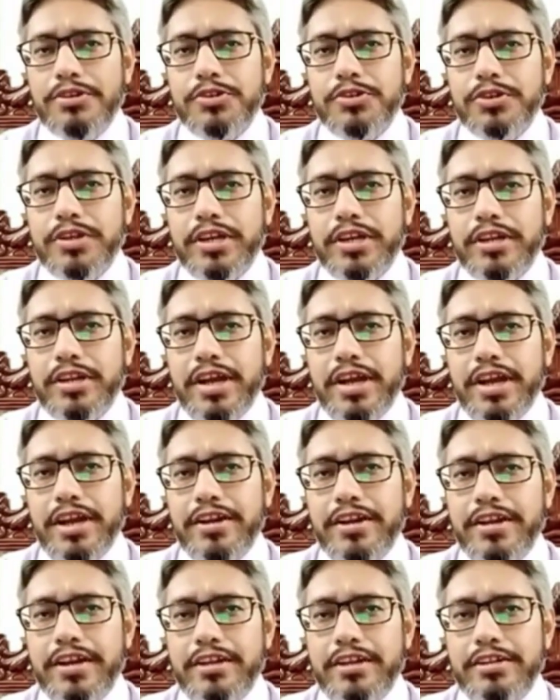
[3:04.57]
You can
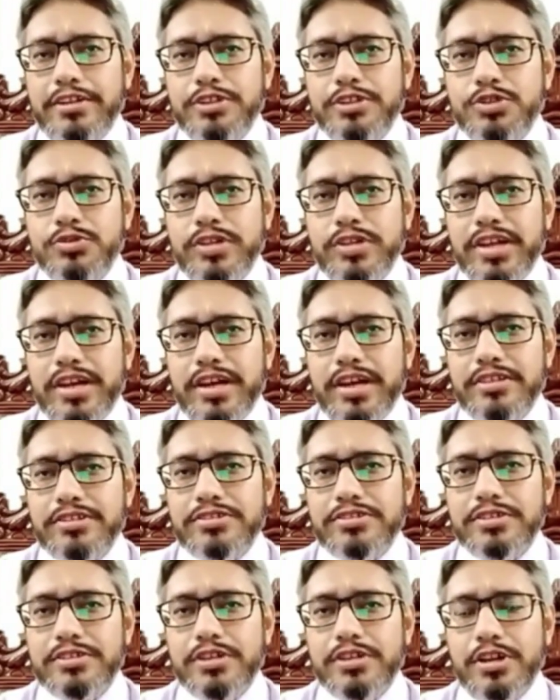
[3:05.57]
add colors to
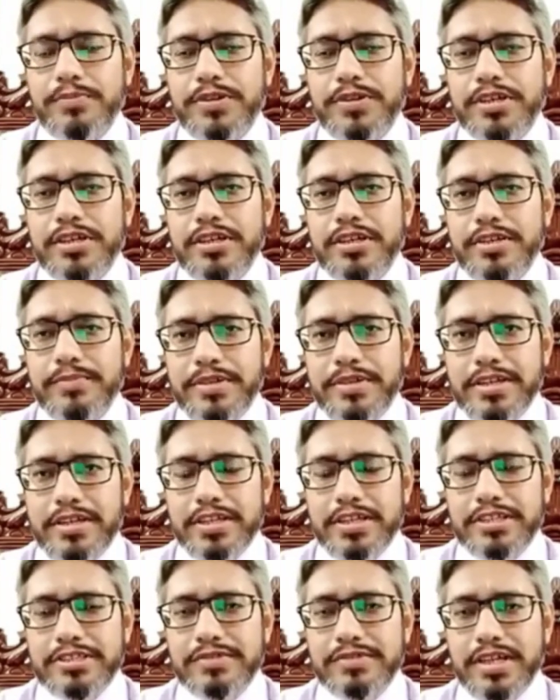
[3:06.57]
enhance the optical
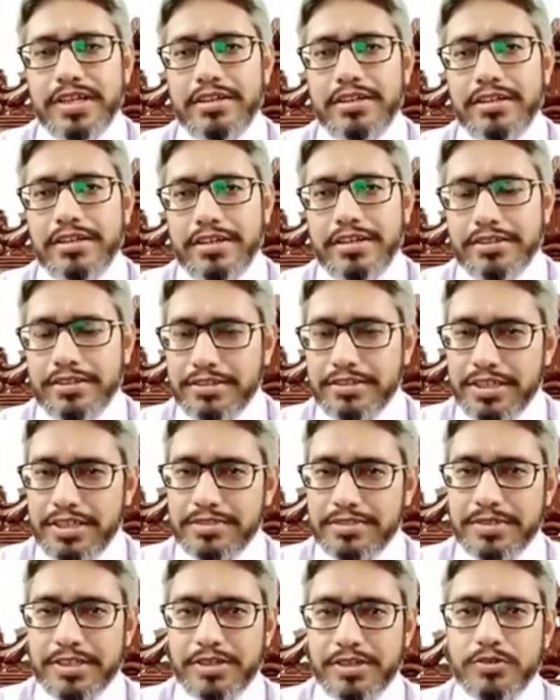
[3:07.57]
appeal as well. This
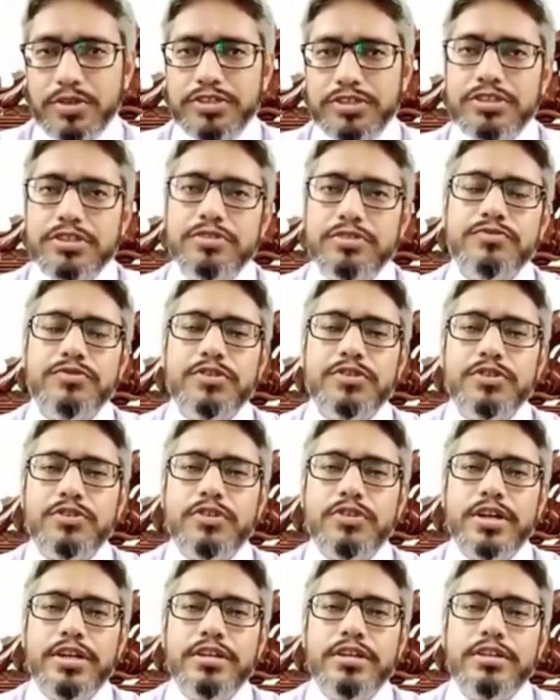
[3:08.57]
has been a question for
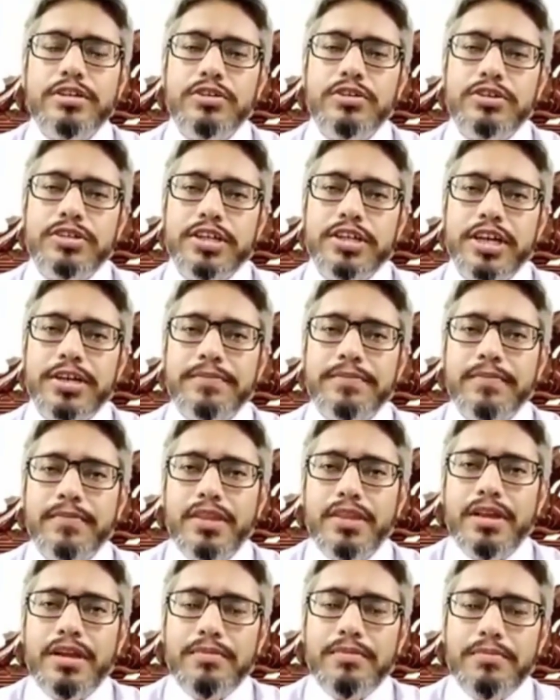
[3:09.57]
quite a long time,
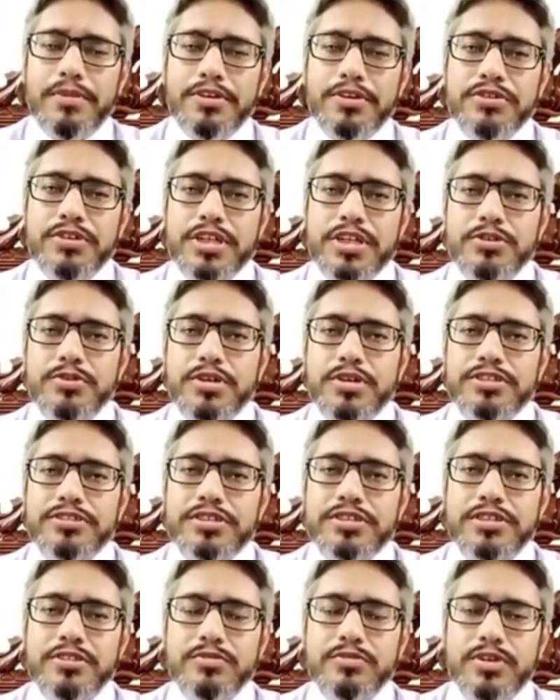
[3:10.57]
but you need to
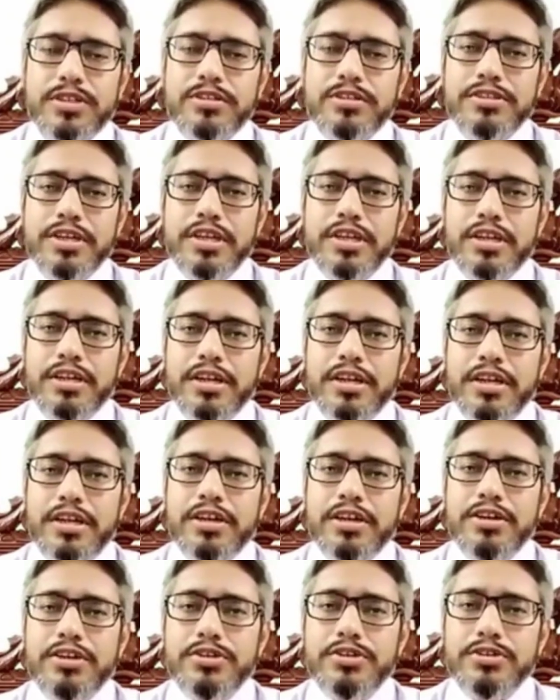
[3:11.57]
consider one thing.
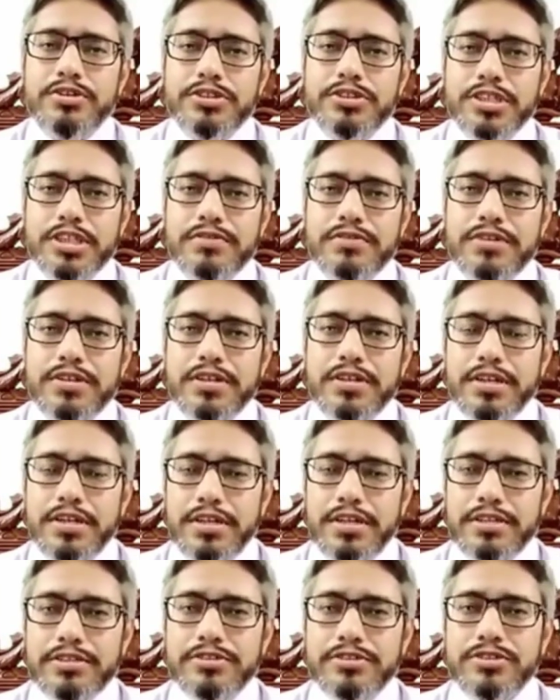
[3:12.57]
Your CV
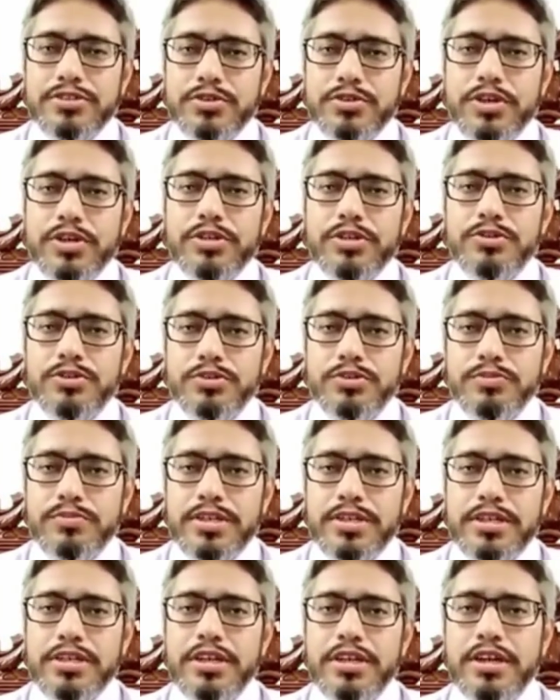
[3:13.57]
is going to
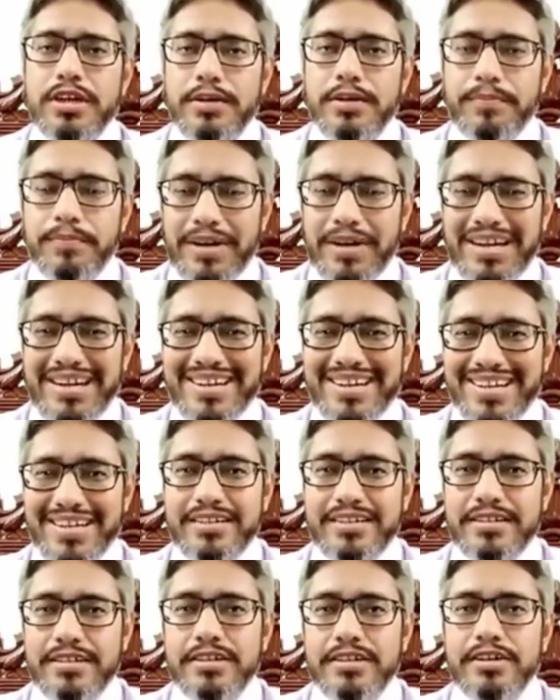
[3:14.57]
be
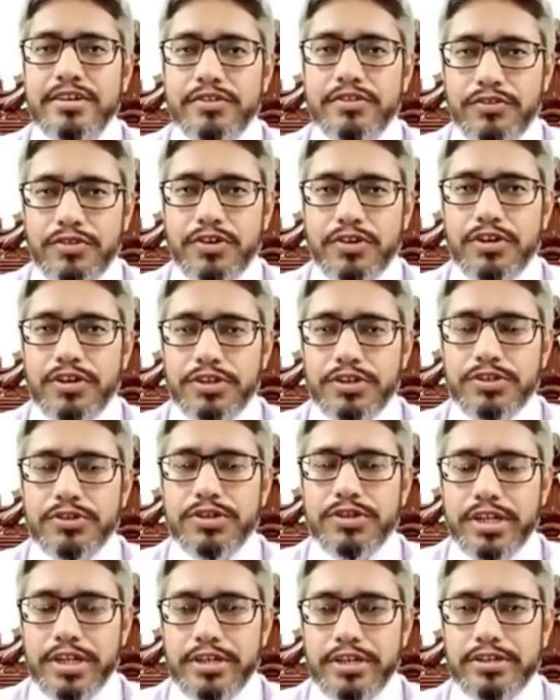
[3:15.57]
printed for
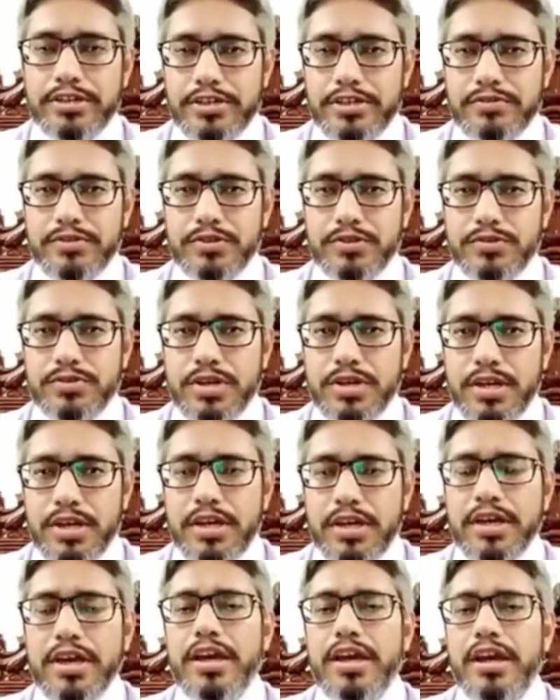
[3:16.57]
your interview,
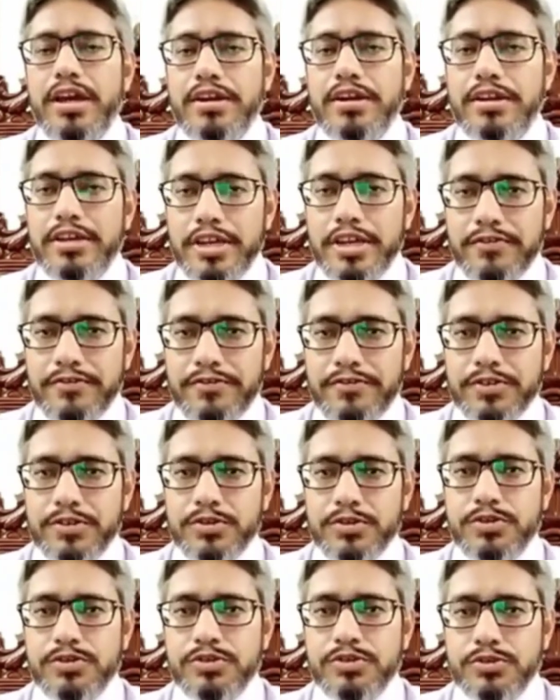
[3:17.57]
and if
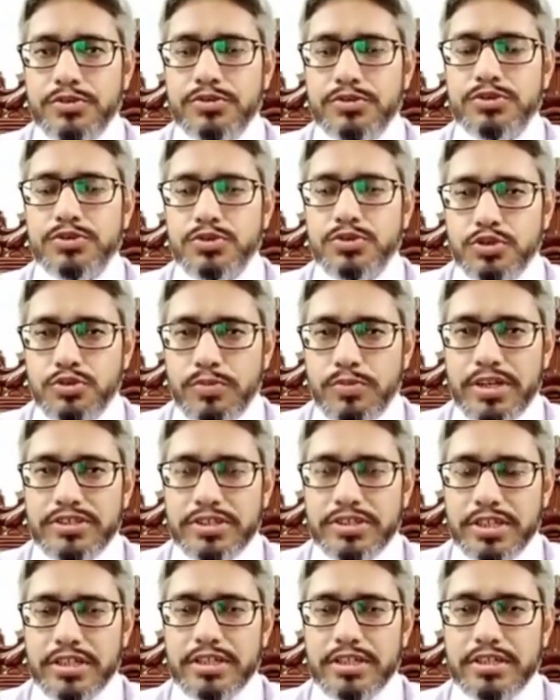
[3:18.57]
you use too
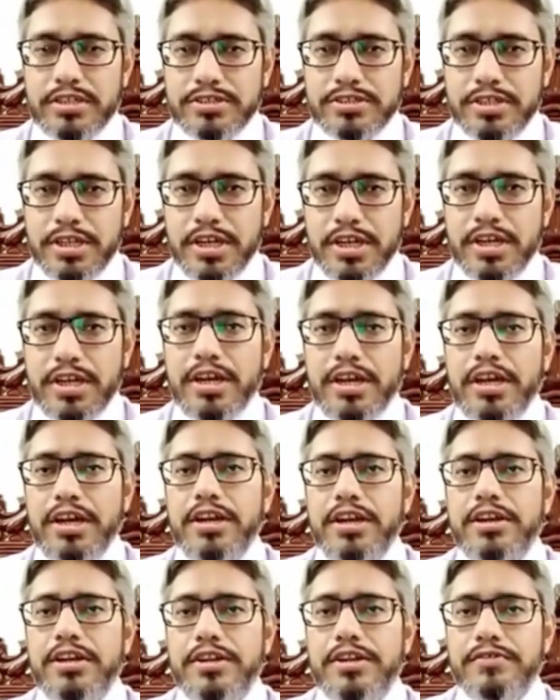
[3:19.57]
much colors
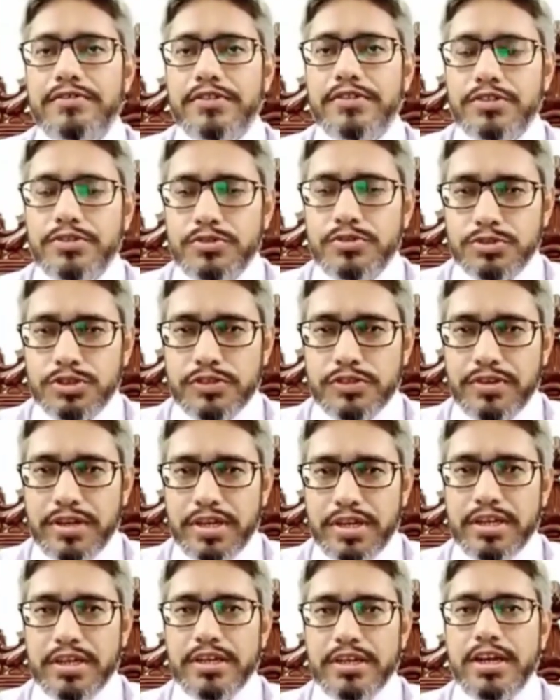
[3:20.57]
and if the use of
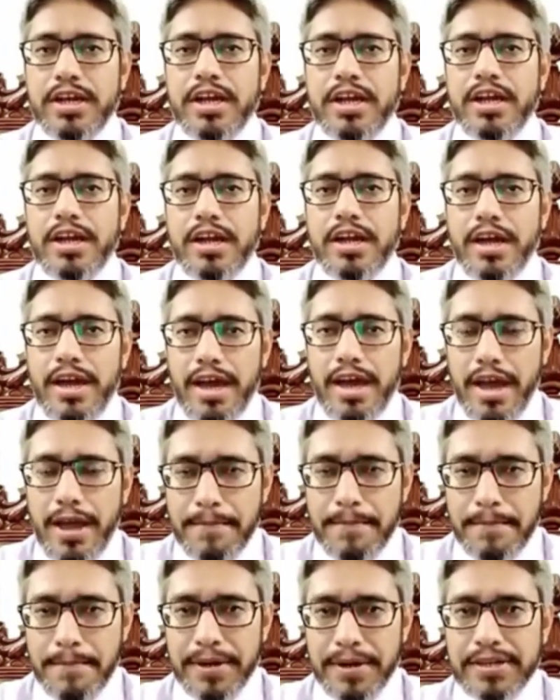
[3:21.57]
color
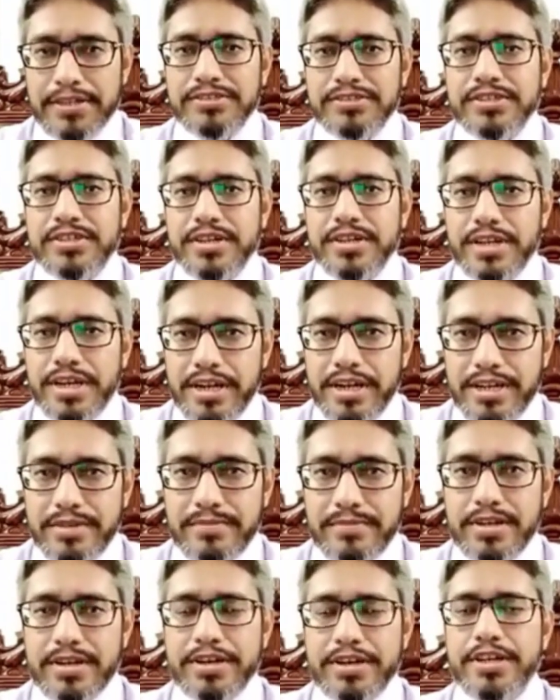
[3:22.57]
hampers the
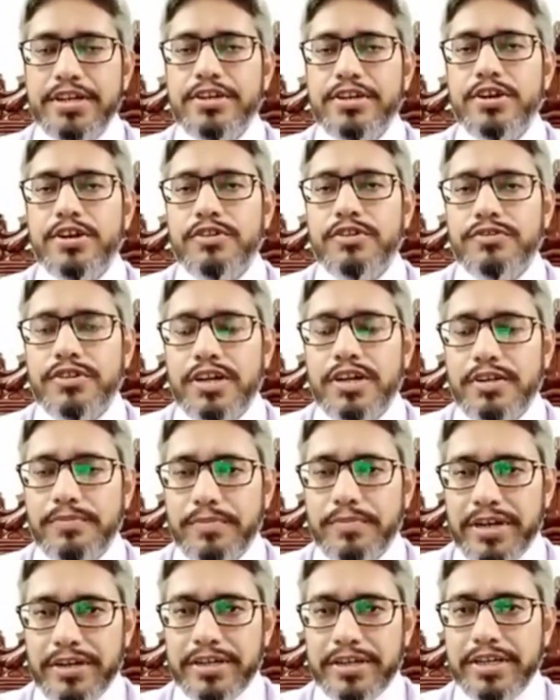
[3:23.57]
readability of a
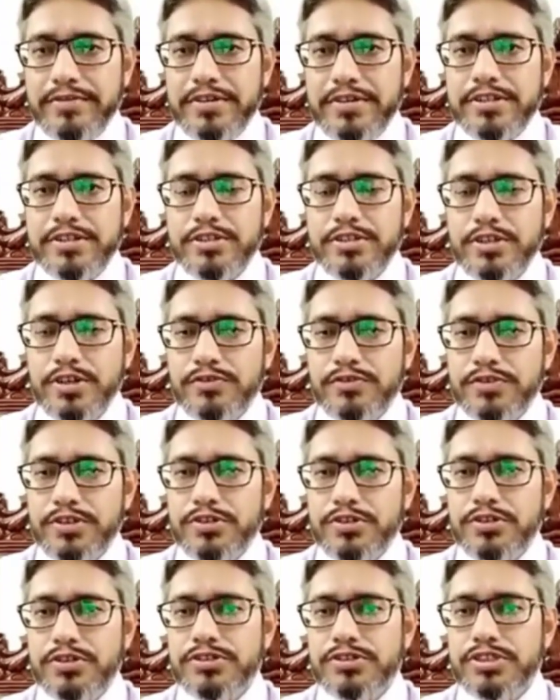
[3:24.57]
printed version of
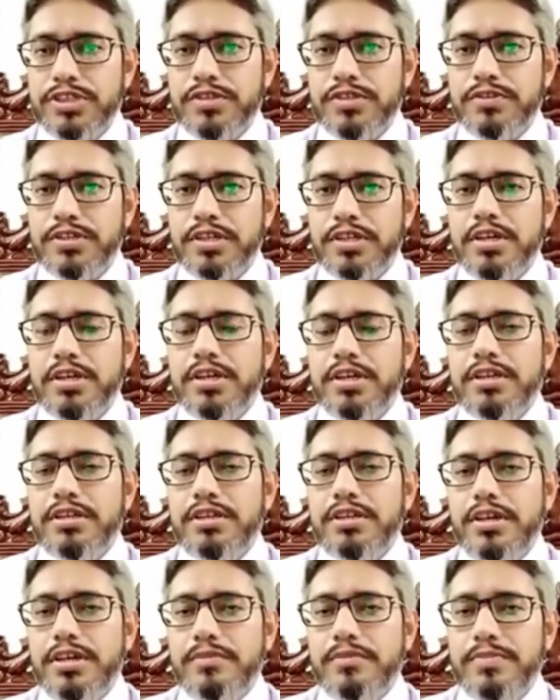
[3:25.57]
your CV,
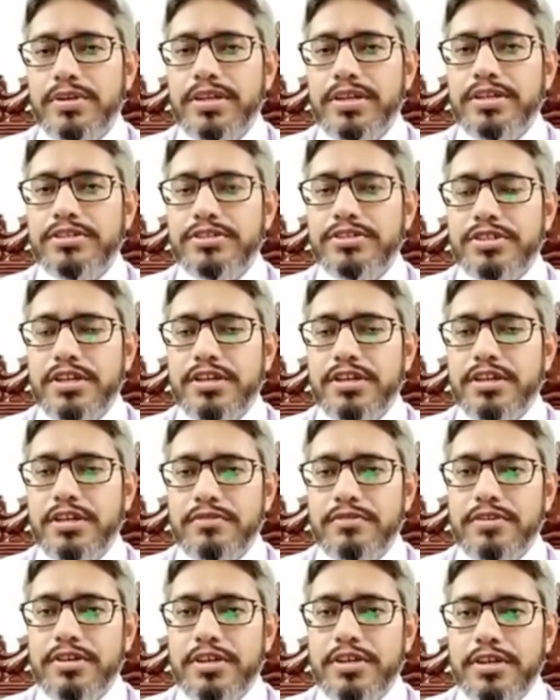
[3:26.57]
then please stay
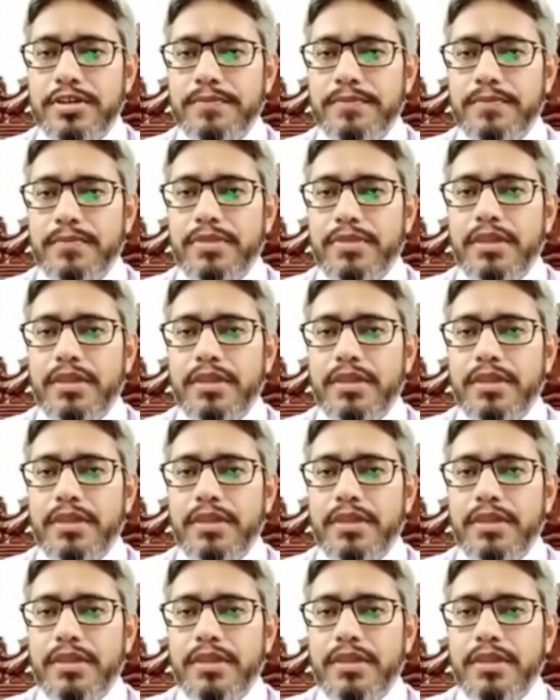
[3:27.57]
away.